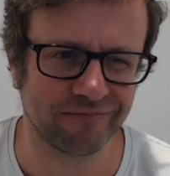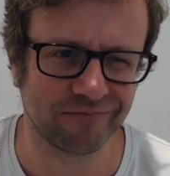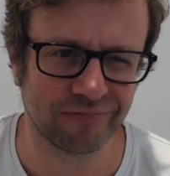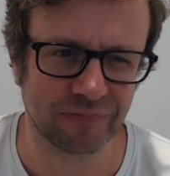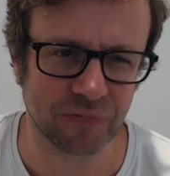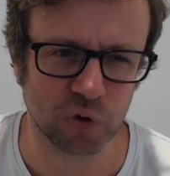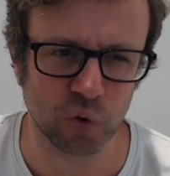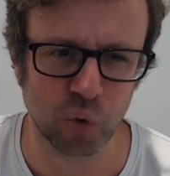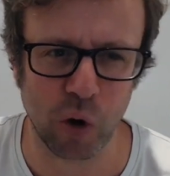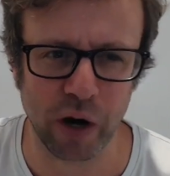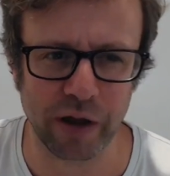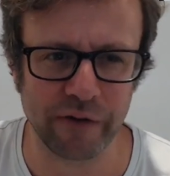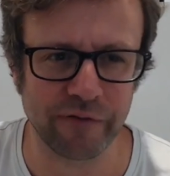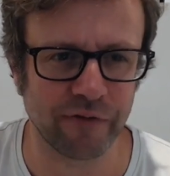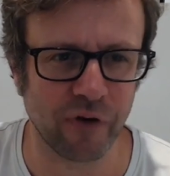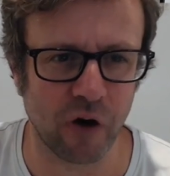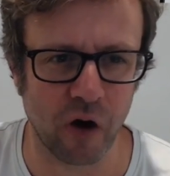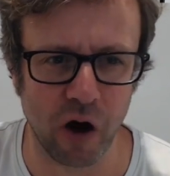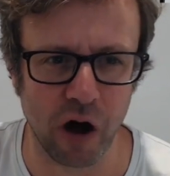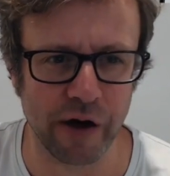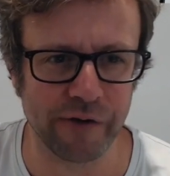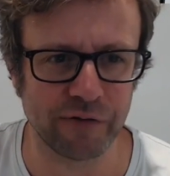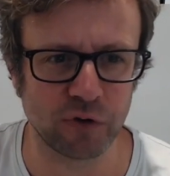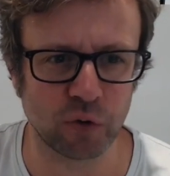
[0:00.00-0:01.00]

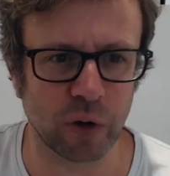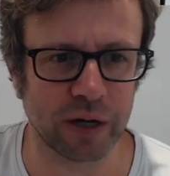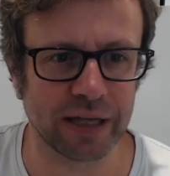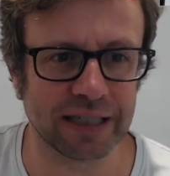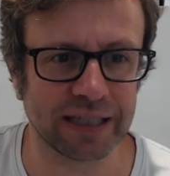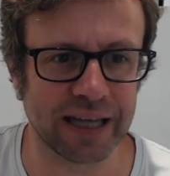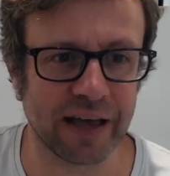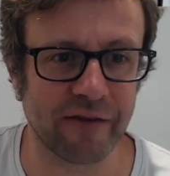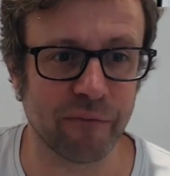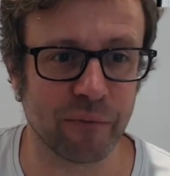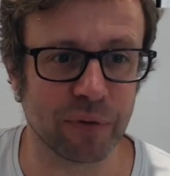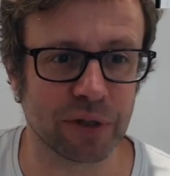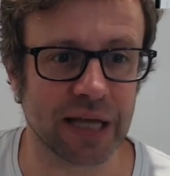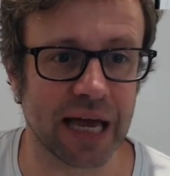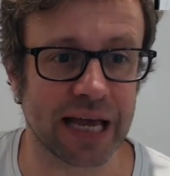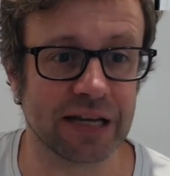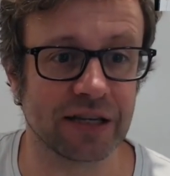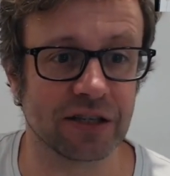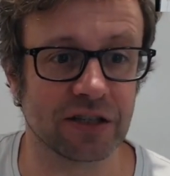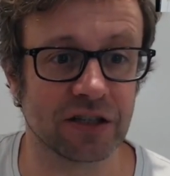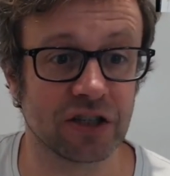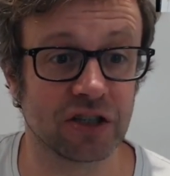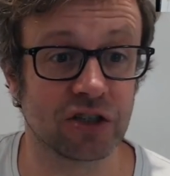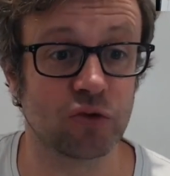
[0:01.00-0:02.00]
twenty-five, twenty-seven percent
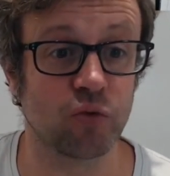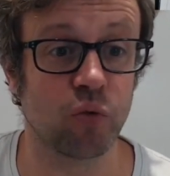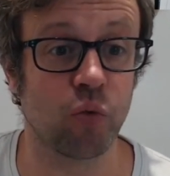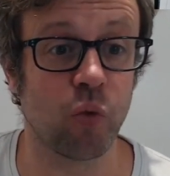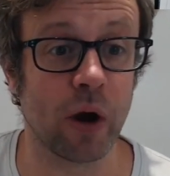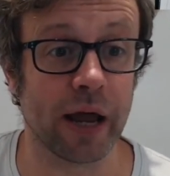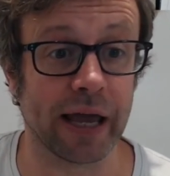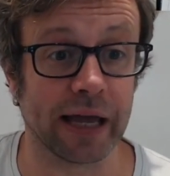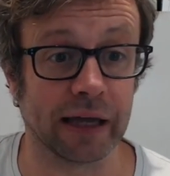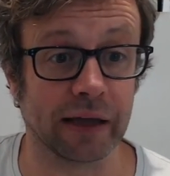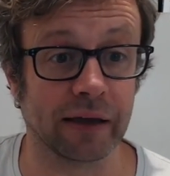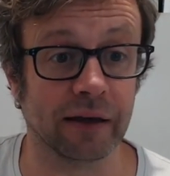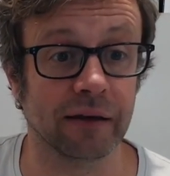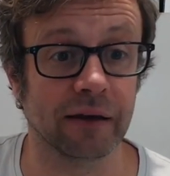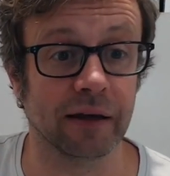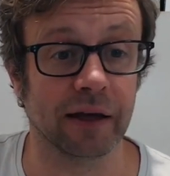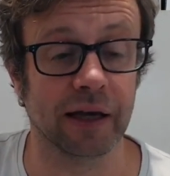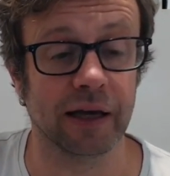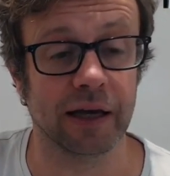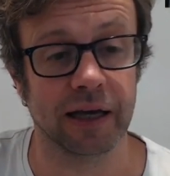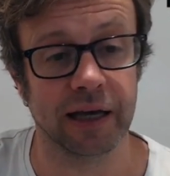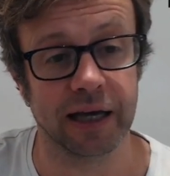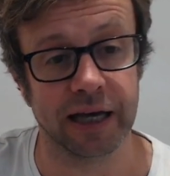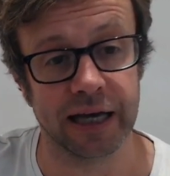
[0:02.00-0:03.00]
swing
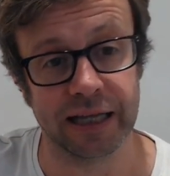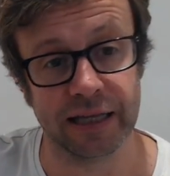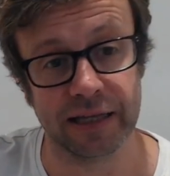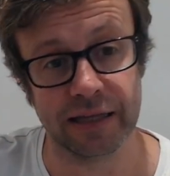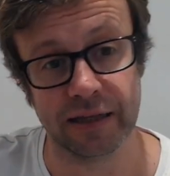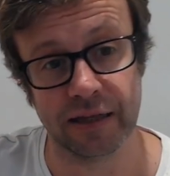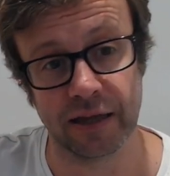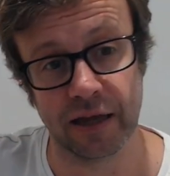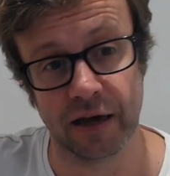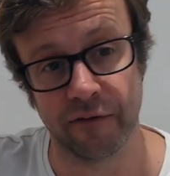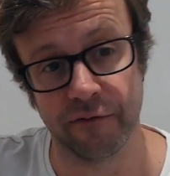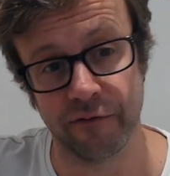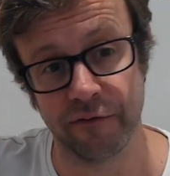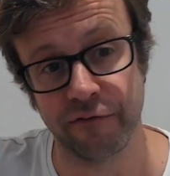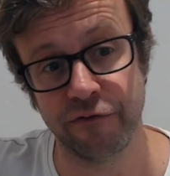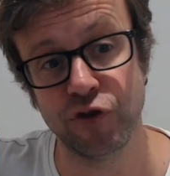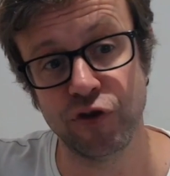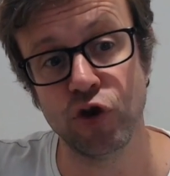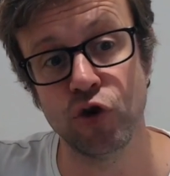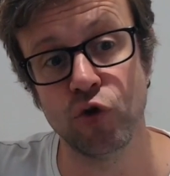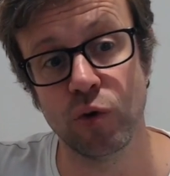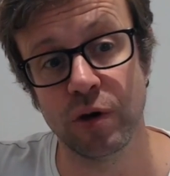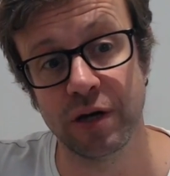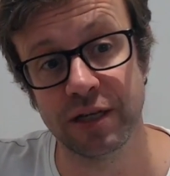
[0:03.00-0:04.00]
in
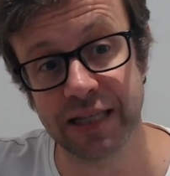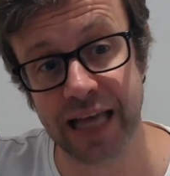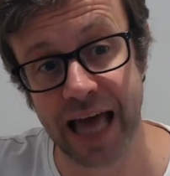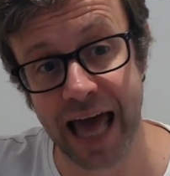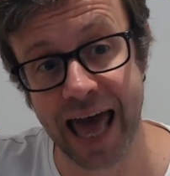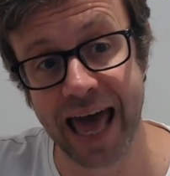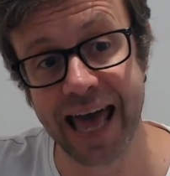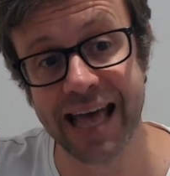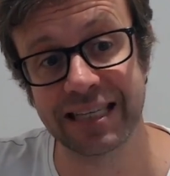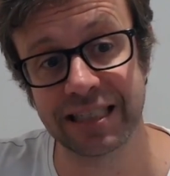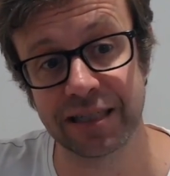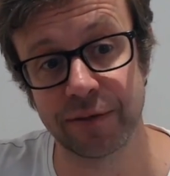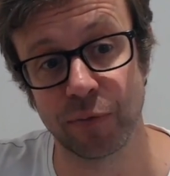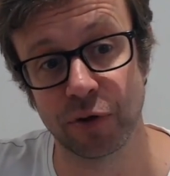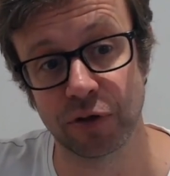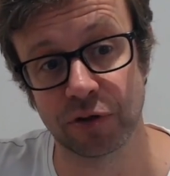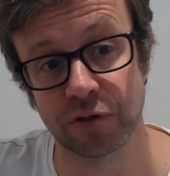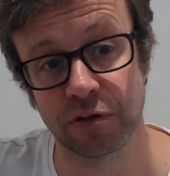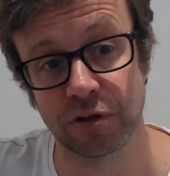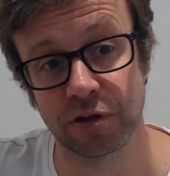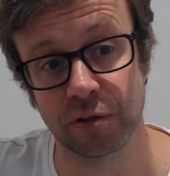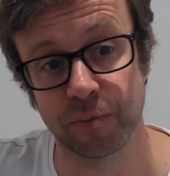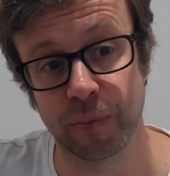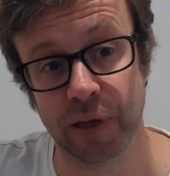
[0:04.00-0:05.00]
viewers' estimates of
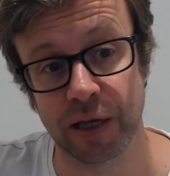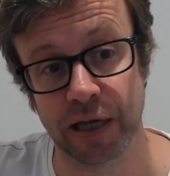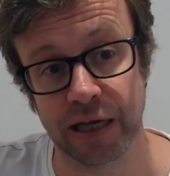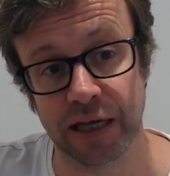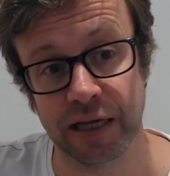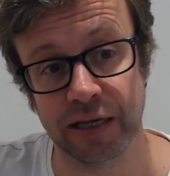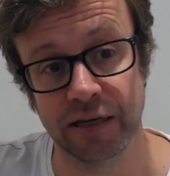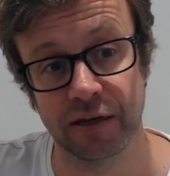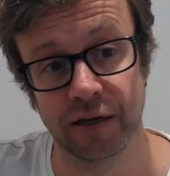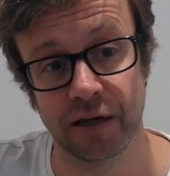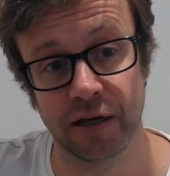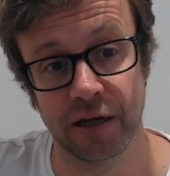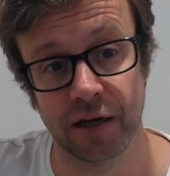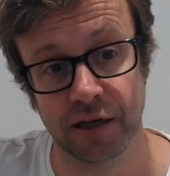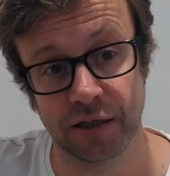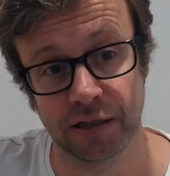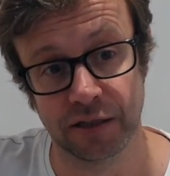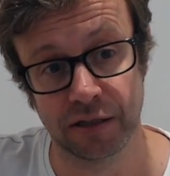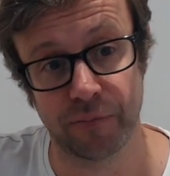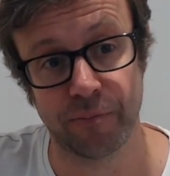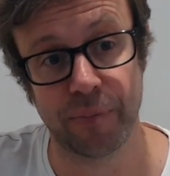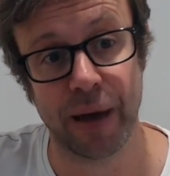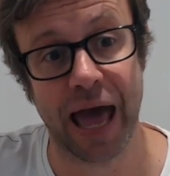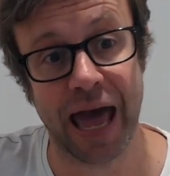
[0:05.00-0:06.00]
the speed
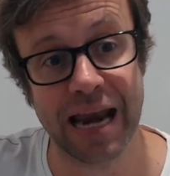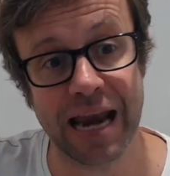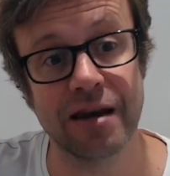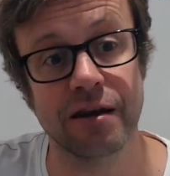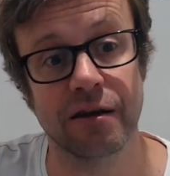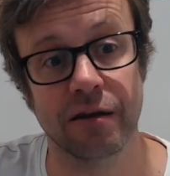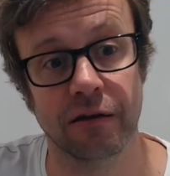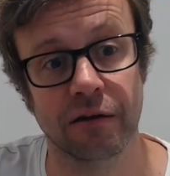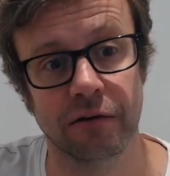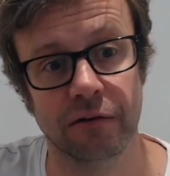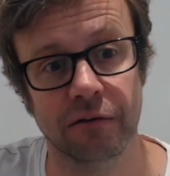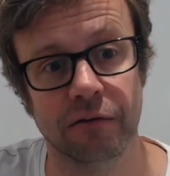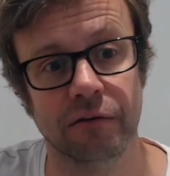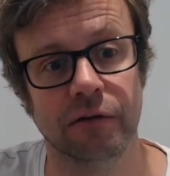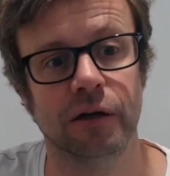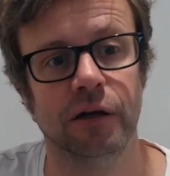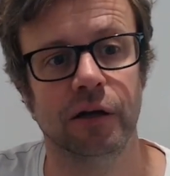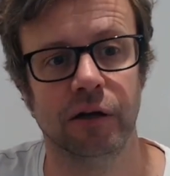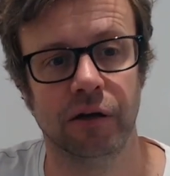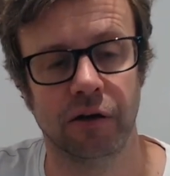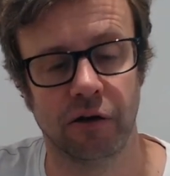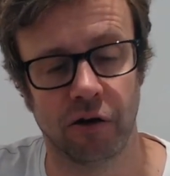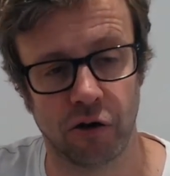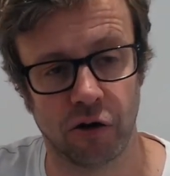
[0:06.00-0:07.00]
dependent
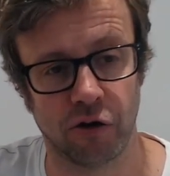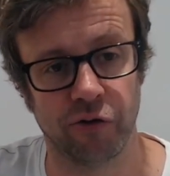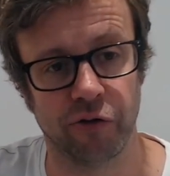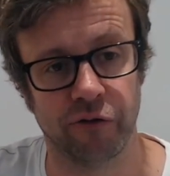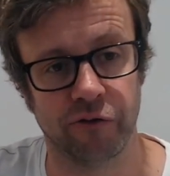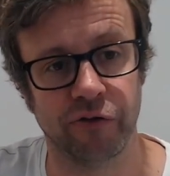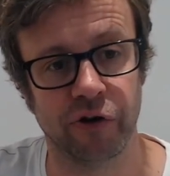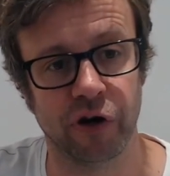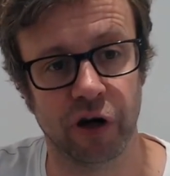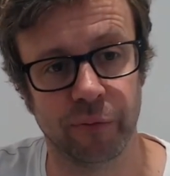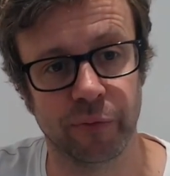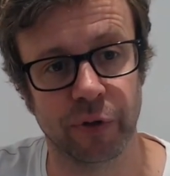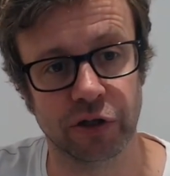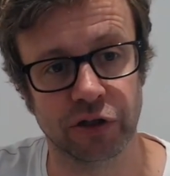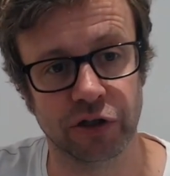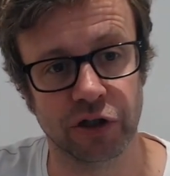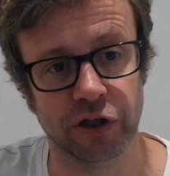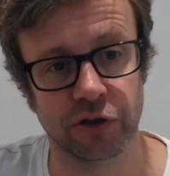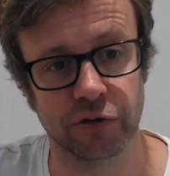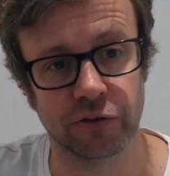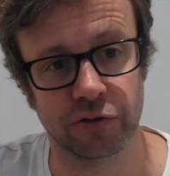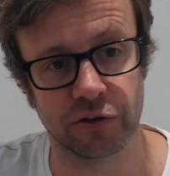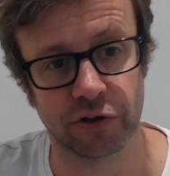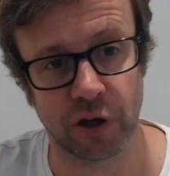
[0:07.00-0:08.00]
on the verb that's
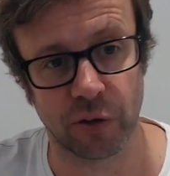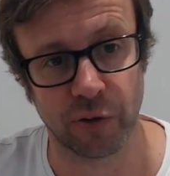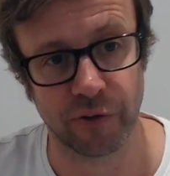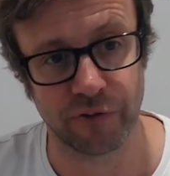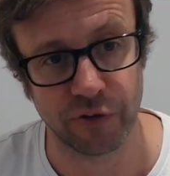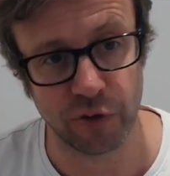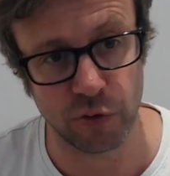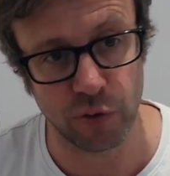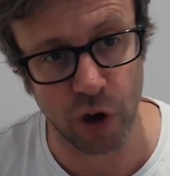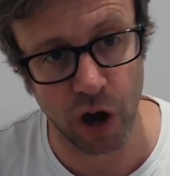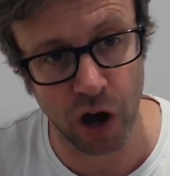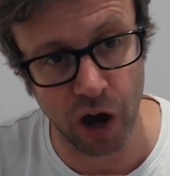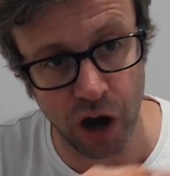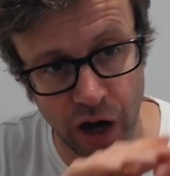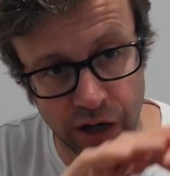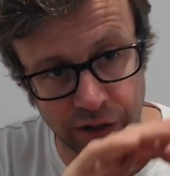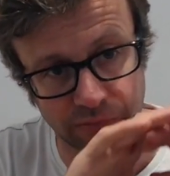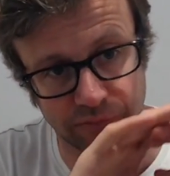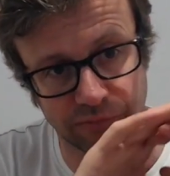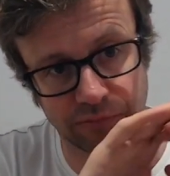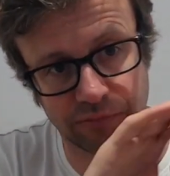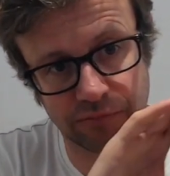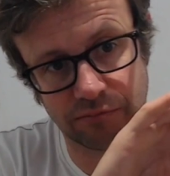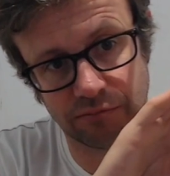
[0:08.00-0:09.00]
used. So if you heard
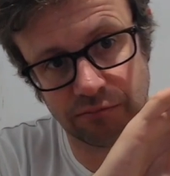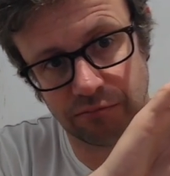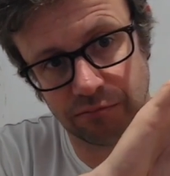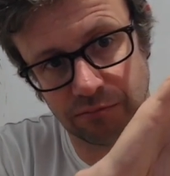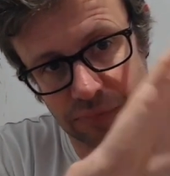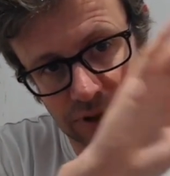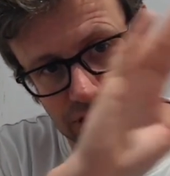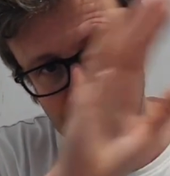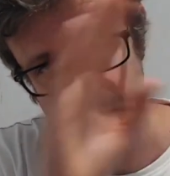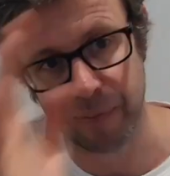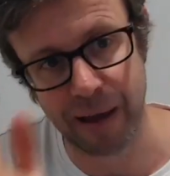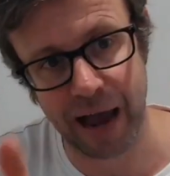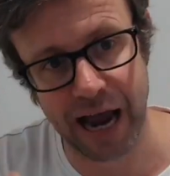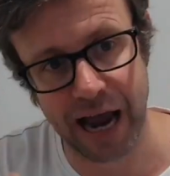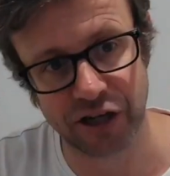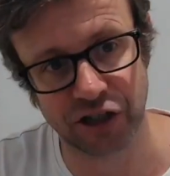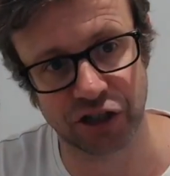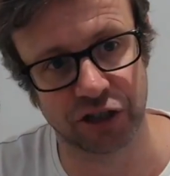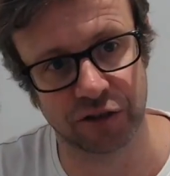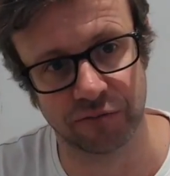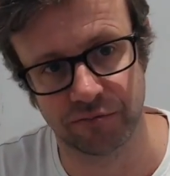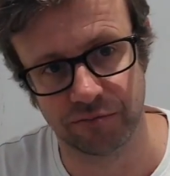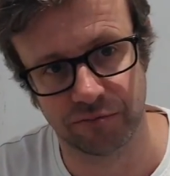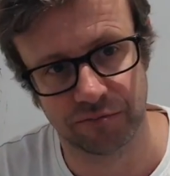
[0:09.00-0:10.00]

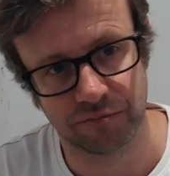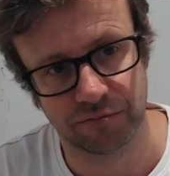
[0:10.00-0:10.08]
smashed,